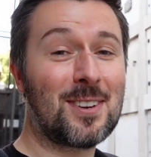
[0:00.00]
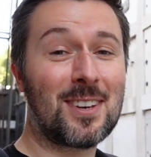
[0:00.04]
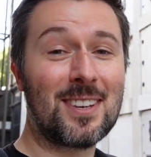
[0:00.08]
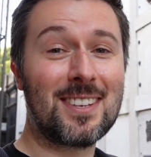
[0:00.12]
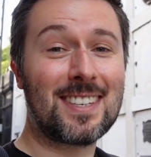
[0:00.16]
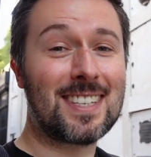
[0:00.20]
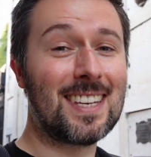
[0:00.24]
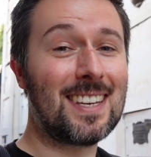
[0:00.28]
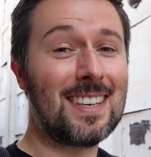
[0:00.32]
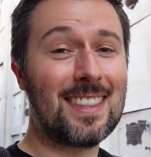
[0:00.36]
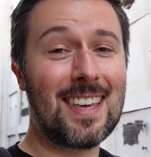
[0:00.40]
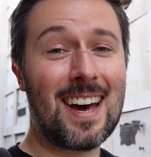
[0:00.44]
can
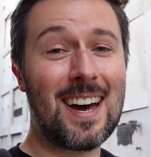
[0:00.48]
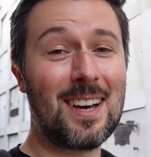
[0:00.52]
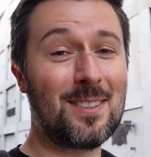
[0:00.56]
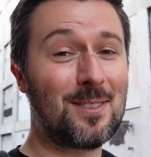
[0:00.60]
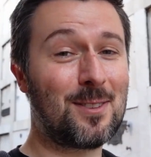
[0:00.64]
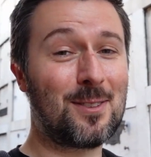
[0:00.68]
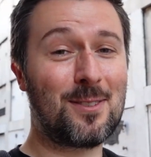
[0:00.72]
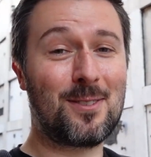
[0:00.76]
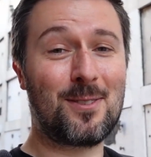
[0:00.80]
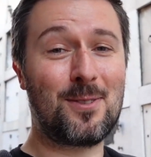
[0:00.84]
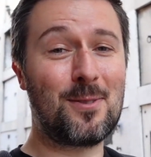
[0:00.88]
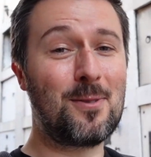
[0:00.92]
see that
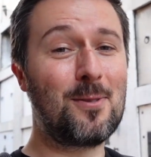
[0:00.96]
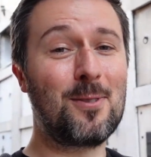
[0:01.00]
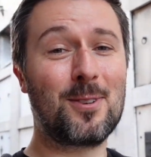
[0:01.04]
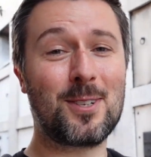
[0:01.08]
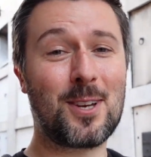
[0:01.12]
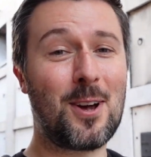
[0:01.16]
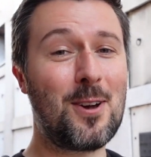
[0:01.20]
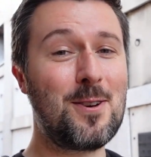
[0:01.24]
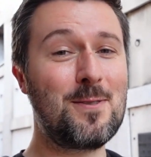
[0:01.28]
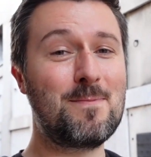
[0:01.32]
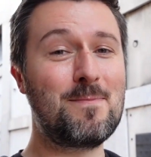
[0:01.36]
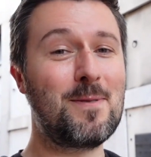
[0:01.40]
door's
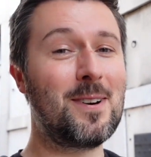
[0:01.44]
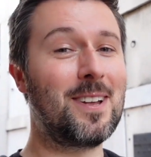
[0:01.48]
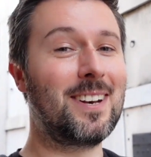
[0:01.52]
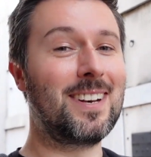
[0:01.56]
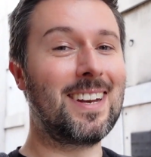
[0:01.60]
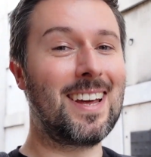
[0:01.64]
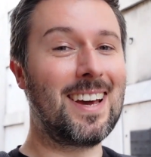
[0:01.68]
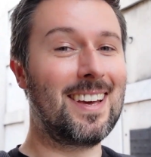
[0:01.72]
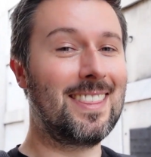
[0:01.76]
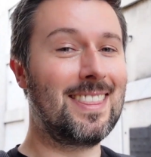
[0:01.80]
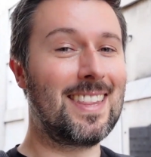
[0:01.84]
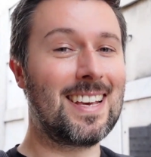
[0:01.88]

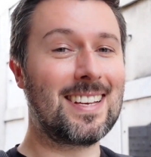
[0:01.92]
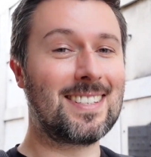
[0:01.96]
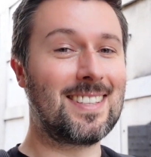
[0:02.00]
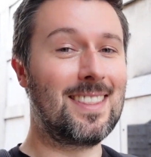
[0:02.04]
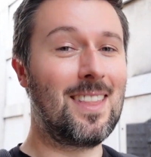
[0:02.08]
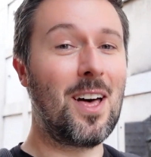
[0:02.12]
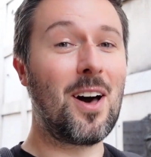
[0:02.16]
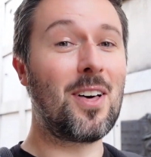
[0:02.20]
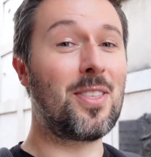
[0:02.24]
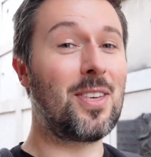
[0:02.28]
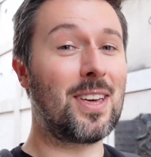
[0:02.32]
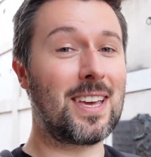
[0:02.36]
open and there's
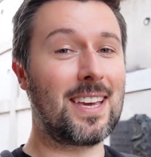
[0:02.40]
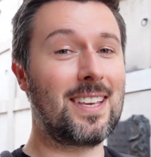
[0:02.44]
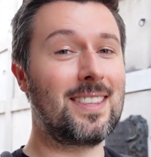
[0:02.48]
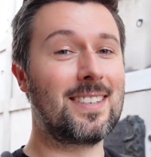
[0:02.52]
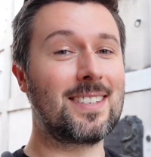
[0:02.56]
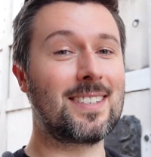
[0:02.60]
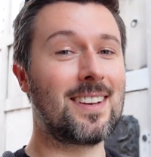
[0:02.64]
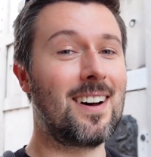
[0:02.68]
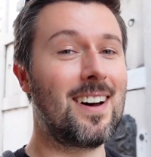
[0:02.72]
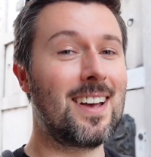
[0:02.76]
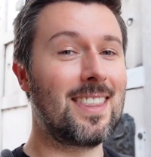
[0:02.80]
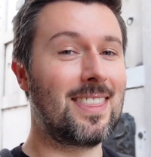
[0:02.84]
nothing
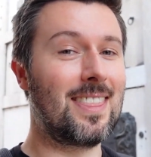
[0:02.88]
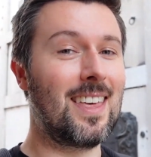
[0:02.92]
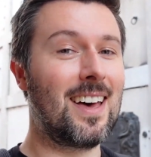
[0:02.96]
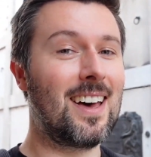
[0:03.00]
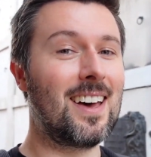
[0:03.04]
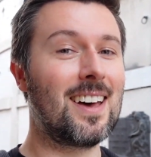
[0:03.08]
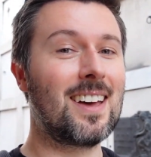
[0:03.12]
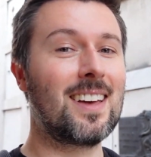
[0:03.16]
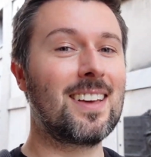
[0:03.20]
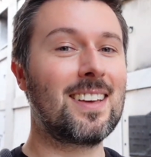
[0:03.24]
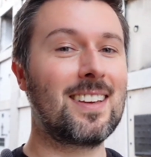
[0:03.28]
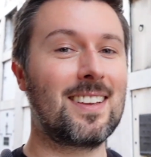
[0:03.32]
inside
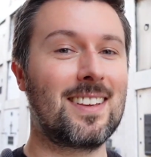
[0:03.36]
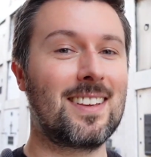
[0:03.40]
there.